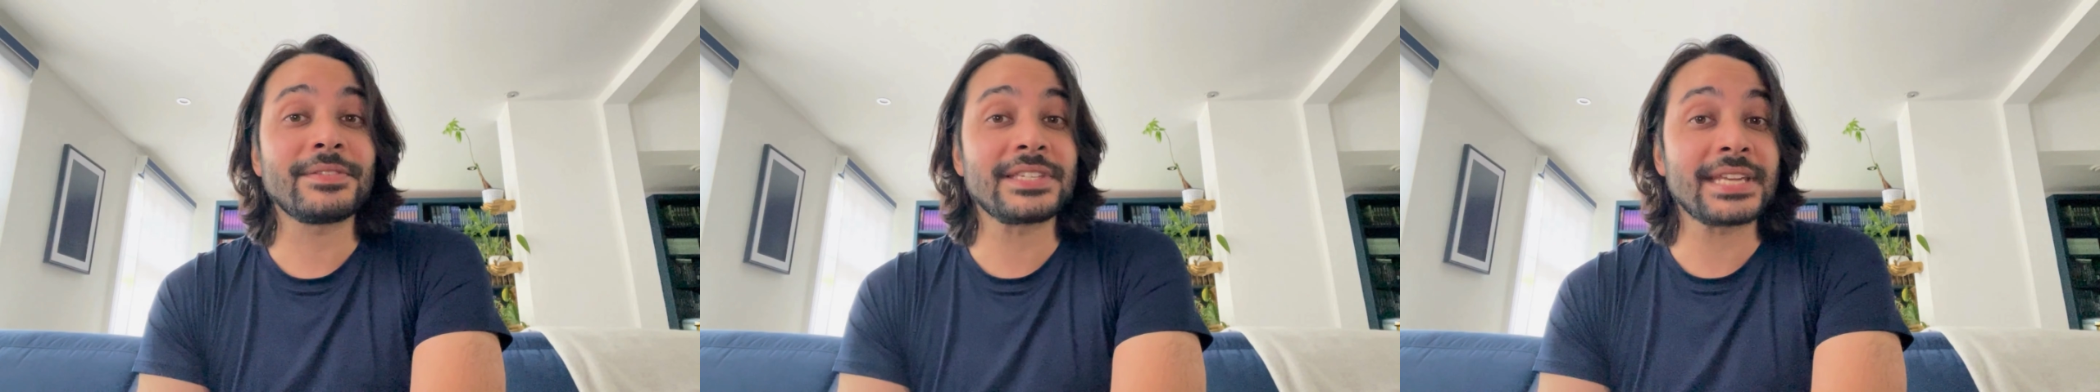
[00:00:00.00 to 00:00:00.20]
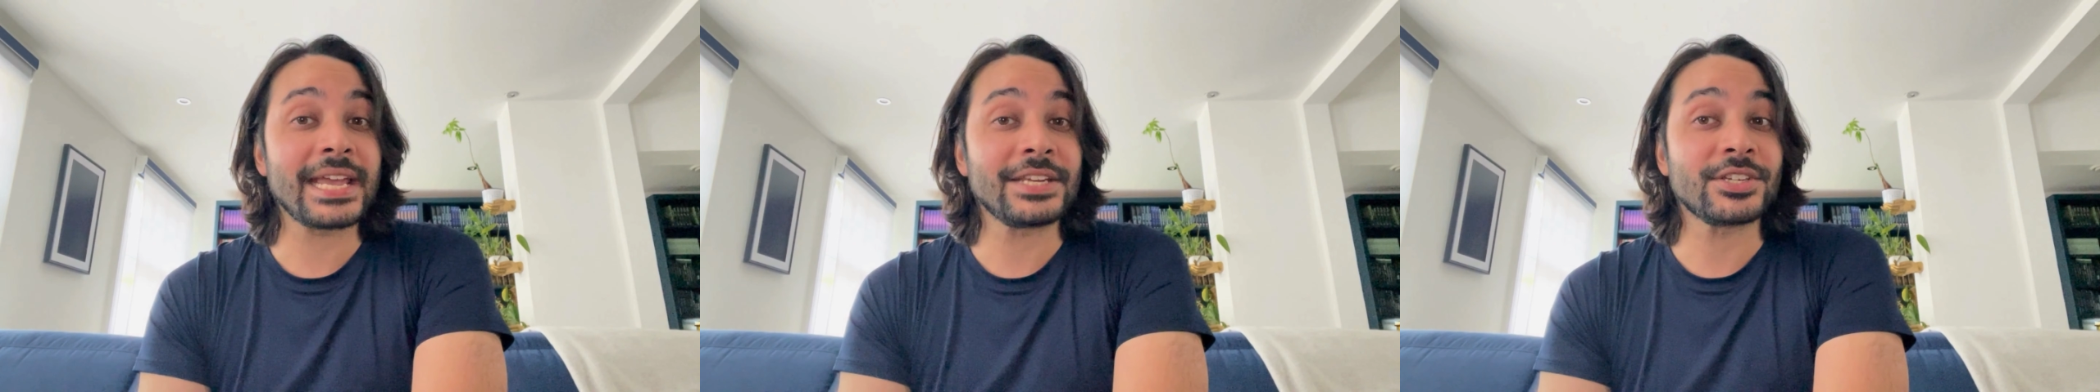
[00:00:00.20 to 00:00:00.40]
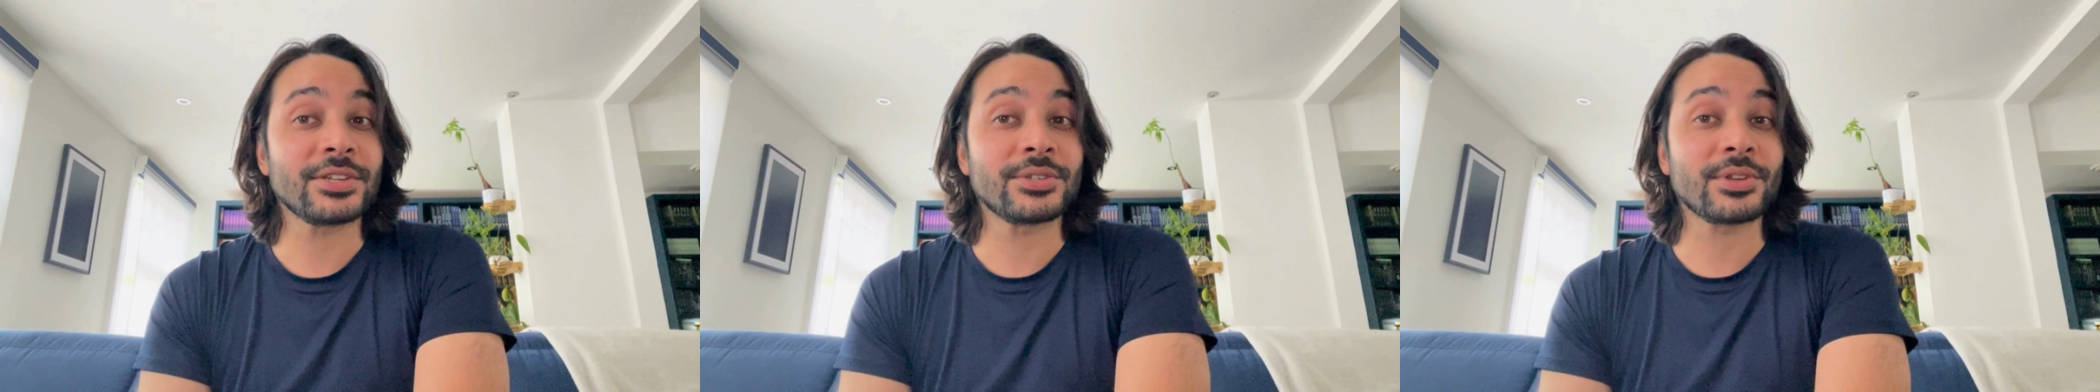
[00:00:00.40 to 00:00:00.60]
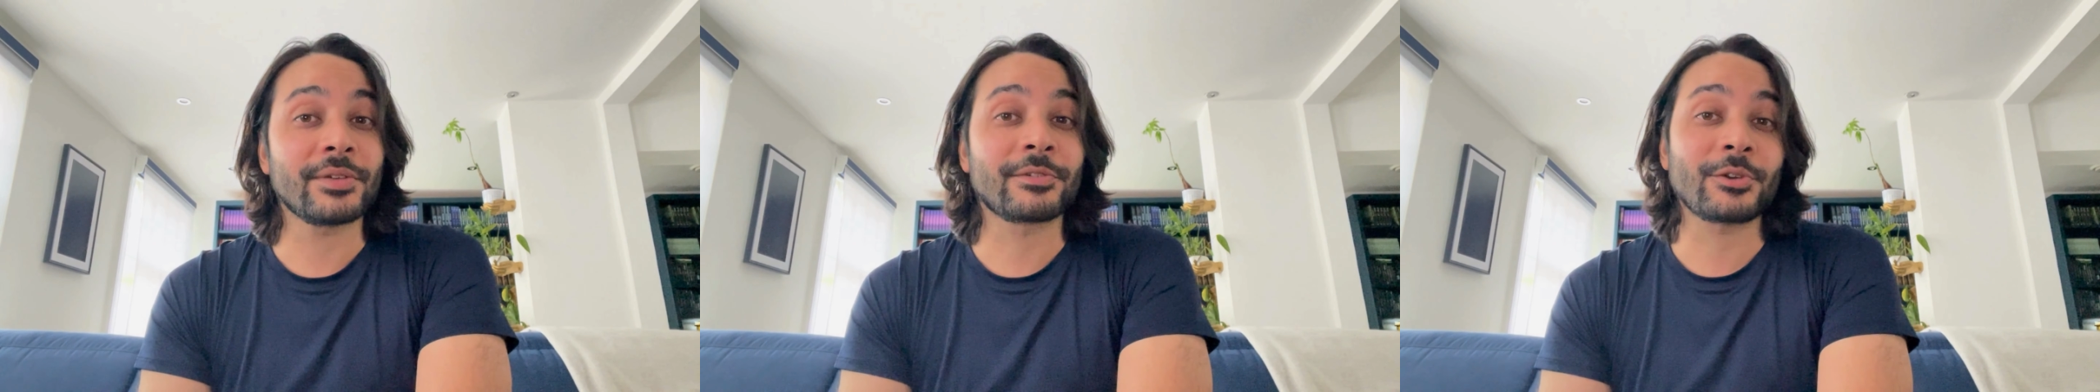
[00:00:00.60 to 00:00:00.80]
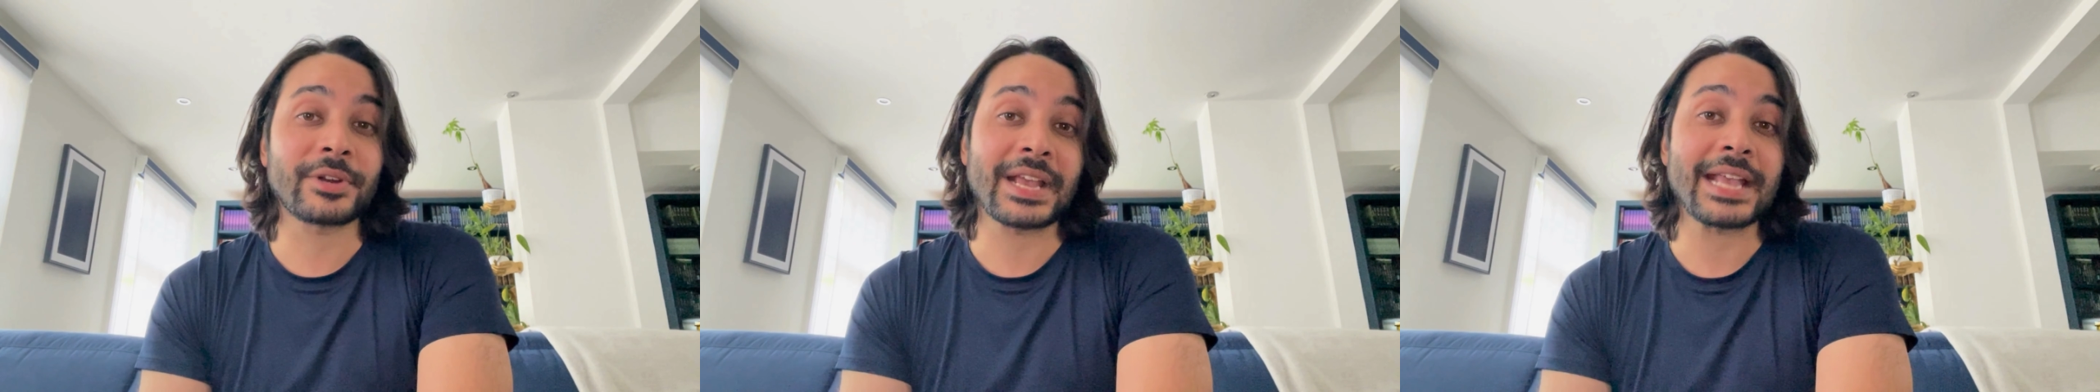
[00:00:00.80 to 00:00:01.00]
stages of
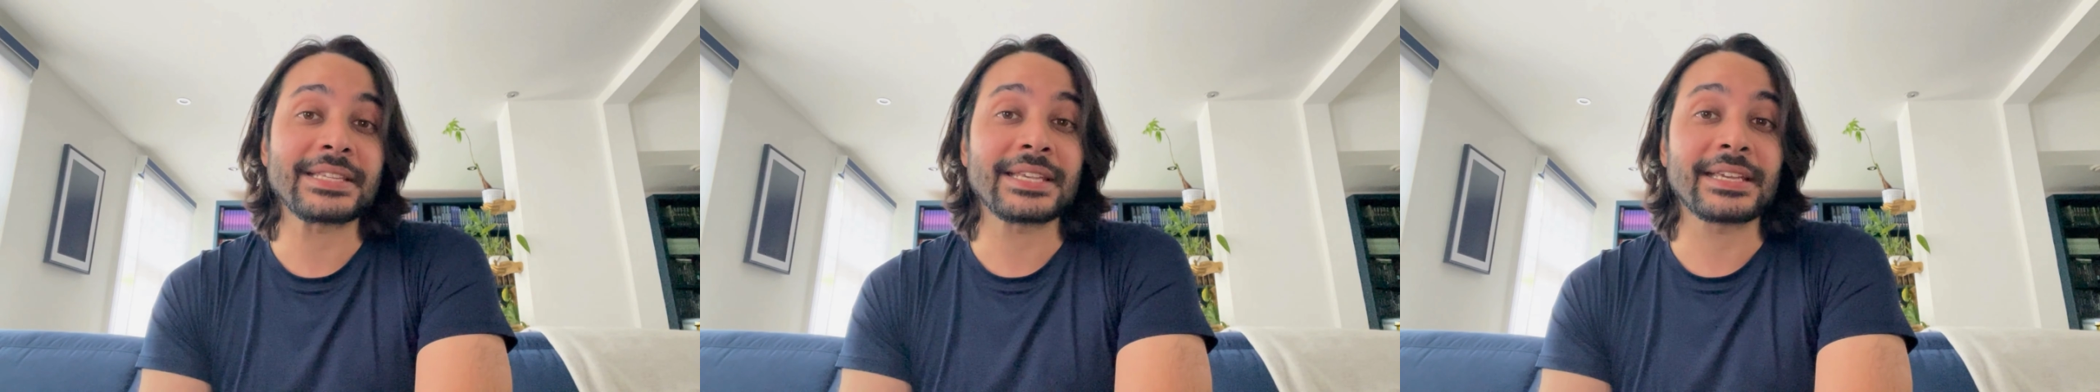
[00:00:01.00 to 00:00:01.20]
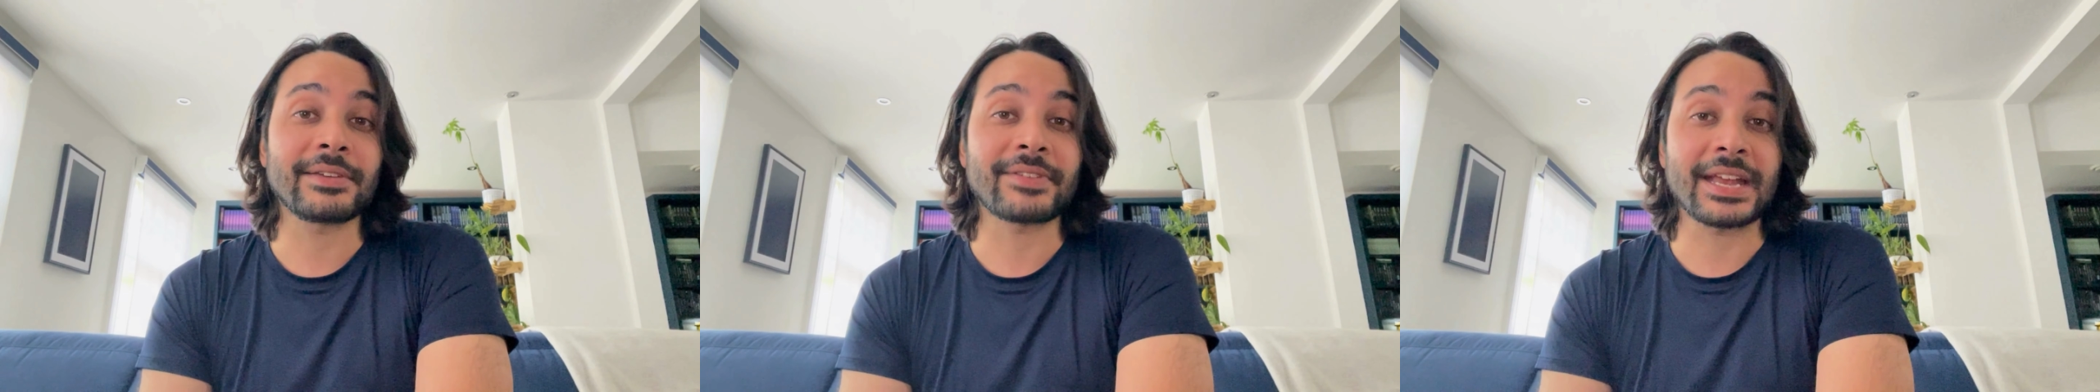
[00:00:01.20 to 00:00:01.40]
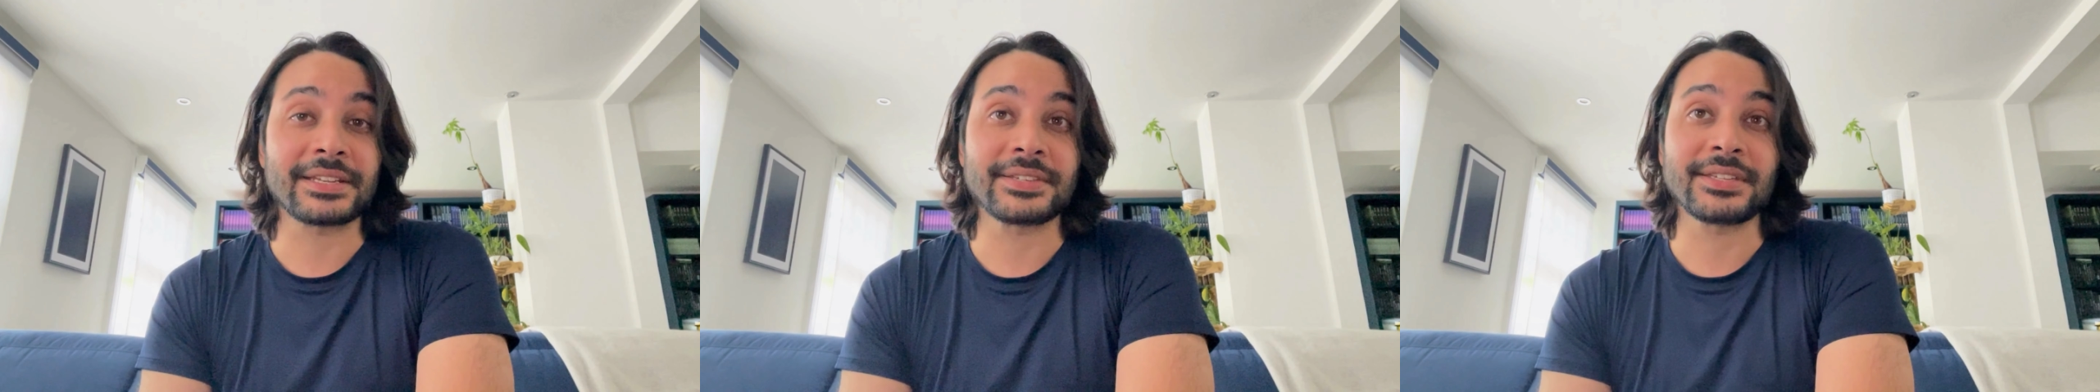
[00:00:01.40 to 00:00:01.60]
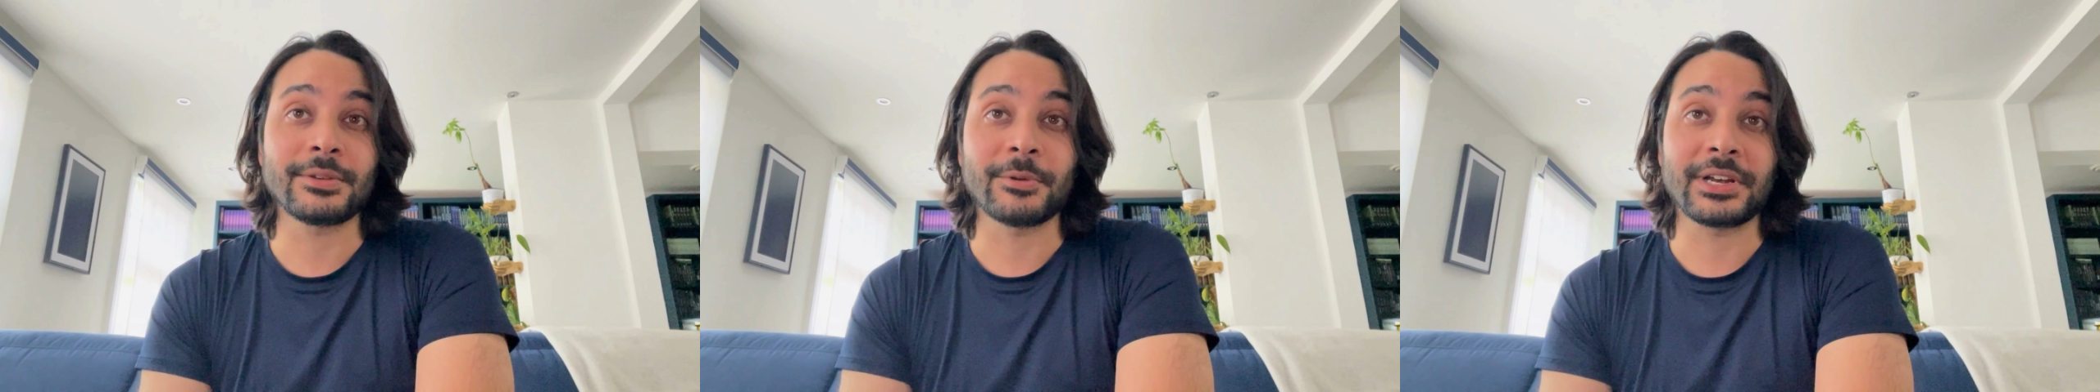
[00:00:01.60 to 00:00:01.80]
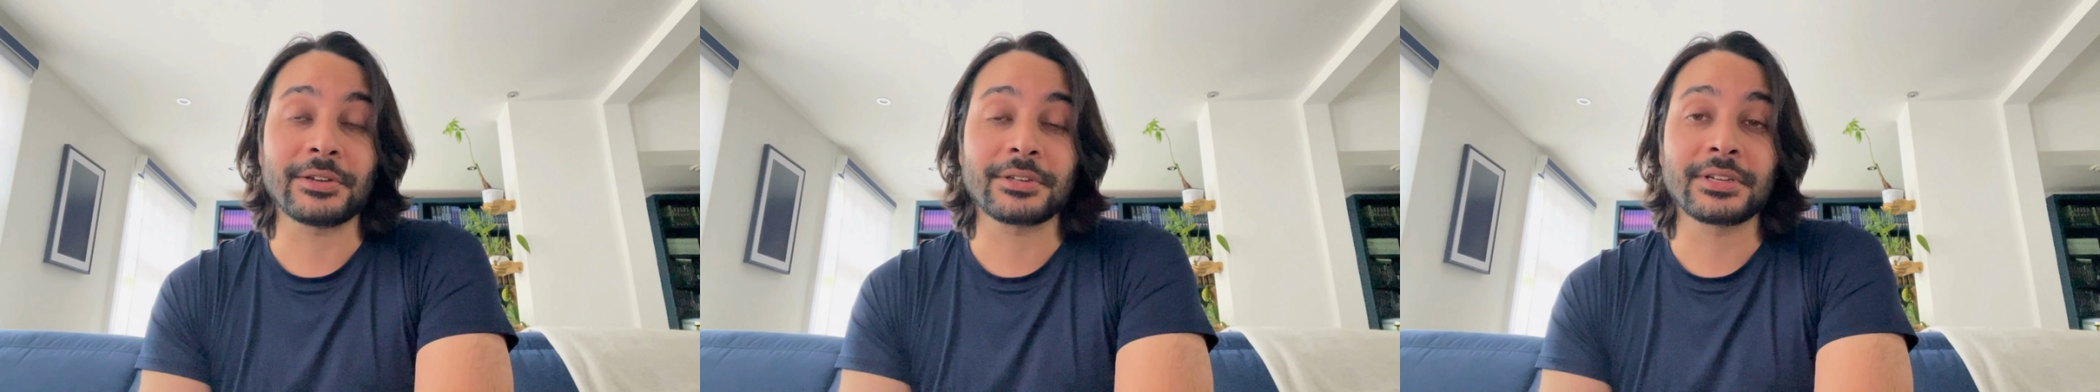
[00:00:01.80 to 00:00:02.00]
creating a fantasy
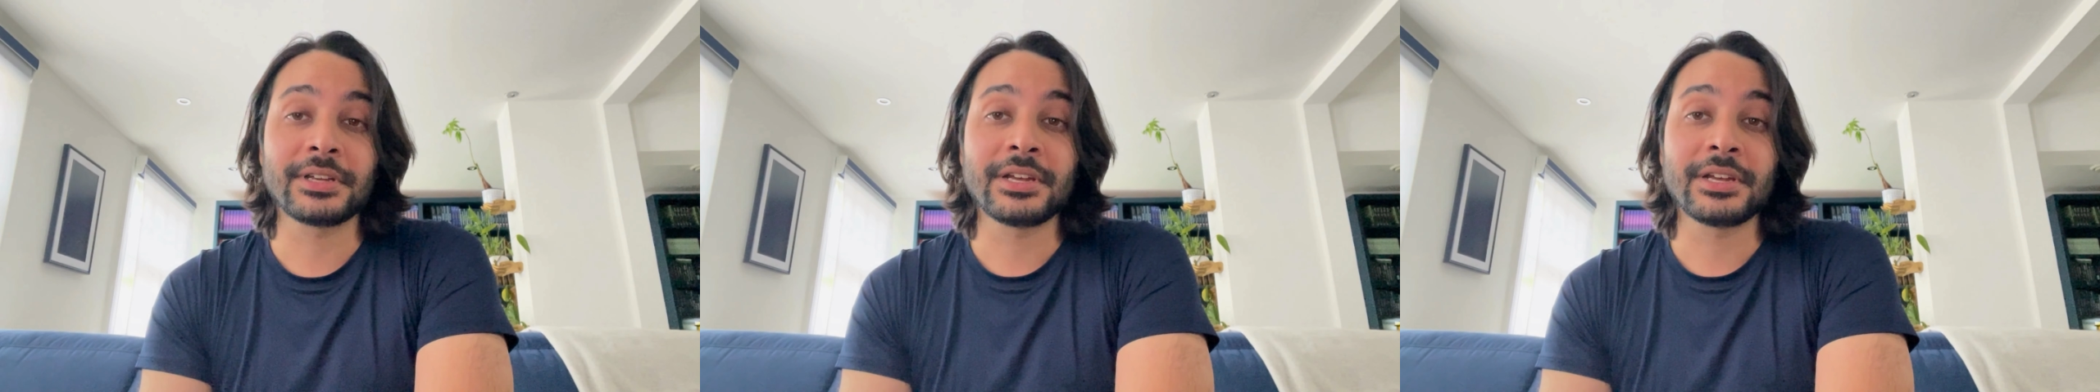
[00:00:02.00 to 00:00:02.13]
world.